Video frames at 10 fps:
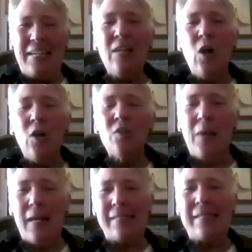It all
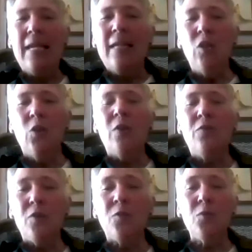depends. You know,
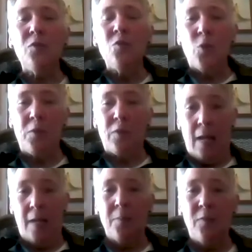if this was normal
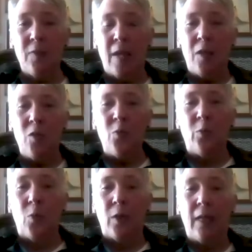times and you
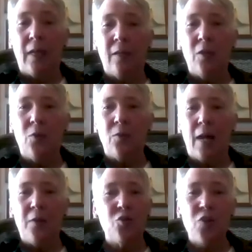were working, you
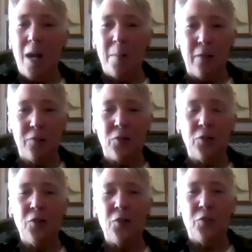got your job
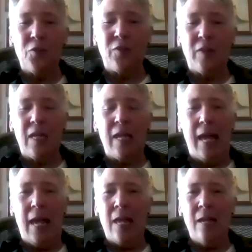after university
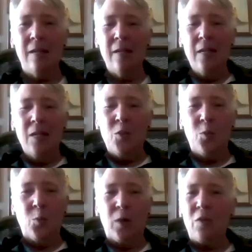and you
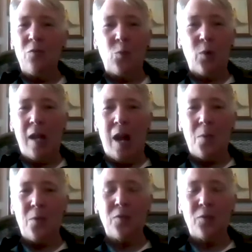were working 40
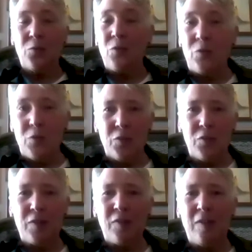hours or 50 or
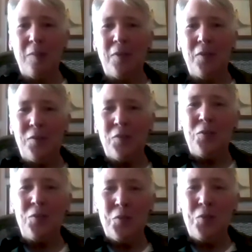60 because, you
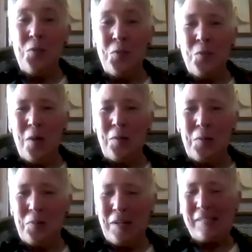know, you're new and you want to
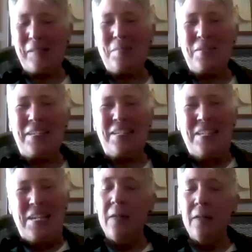impress somebody,
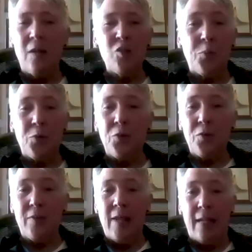being an
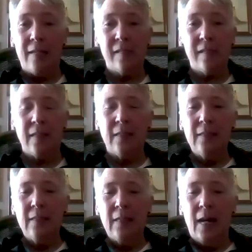entrepreneur is not easy.
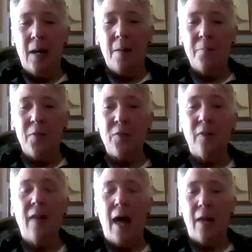There's
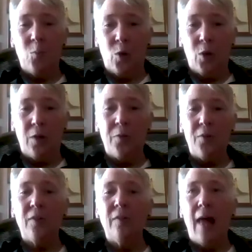a lot of work.
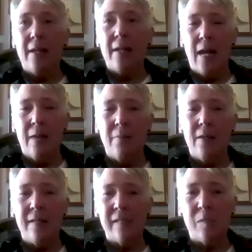There's a lot of time
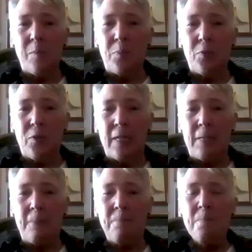that needs to be put
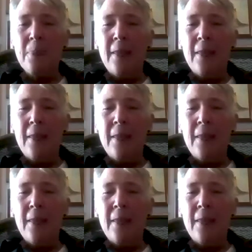in.